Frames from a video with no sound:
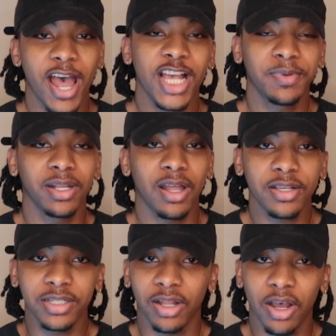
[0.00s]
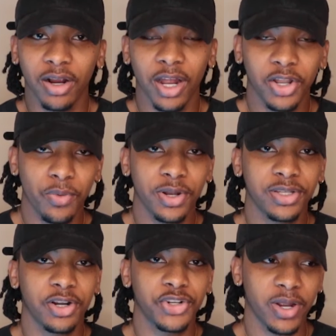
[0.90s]
As my locks get longer, I do want to
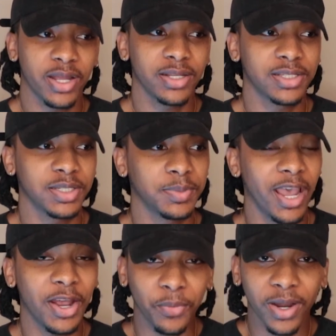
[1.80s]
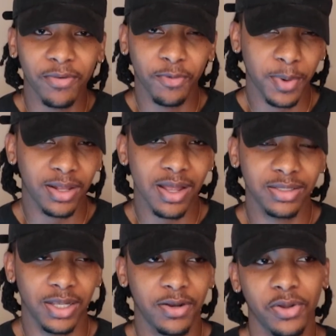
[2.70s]
start trying some headwear for my
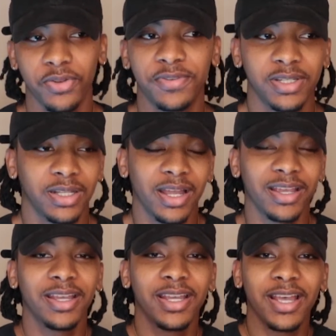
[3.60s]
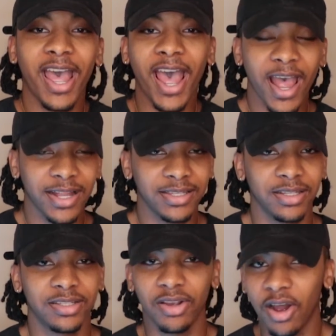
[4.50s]
locks. I know you've seen like hats
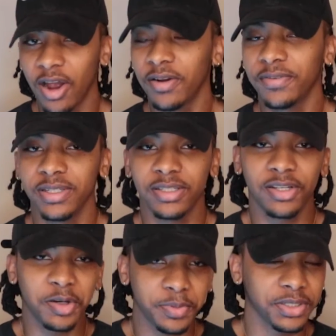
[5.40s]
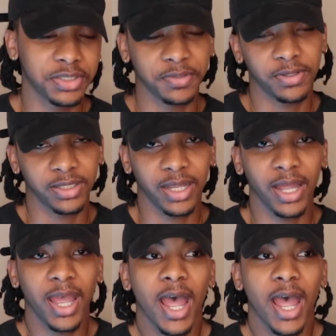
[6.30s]
and scarves and turbans and stuff like that.